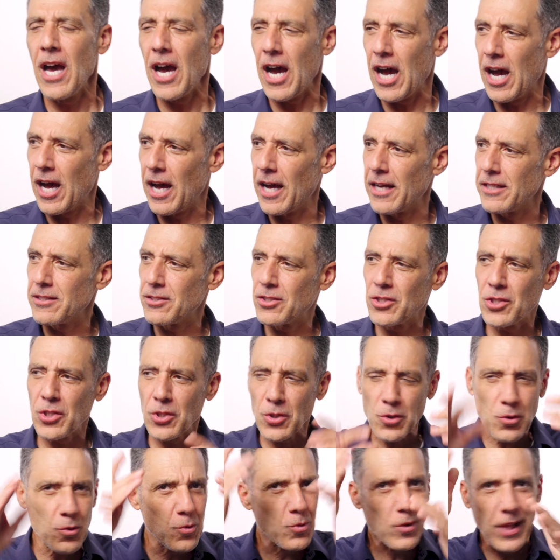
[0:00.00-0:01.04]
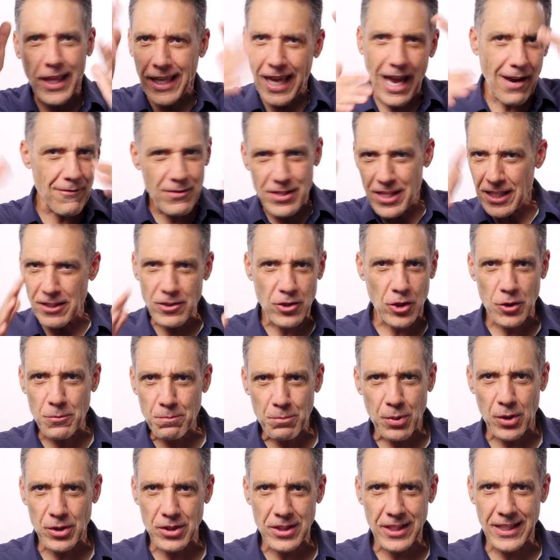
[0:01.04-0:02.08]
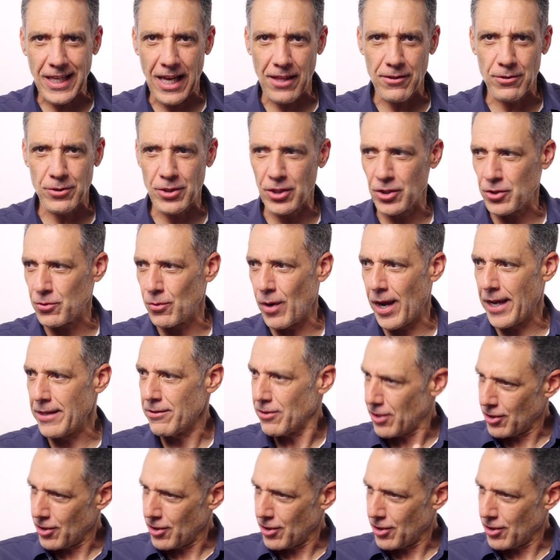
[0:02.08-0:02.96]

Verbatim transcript: uh, too like everything just put together just right.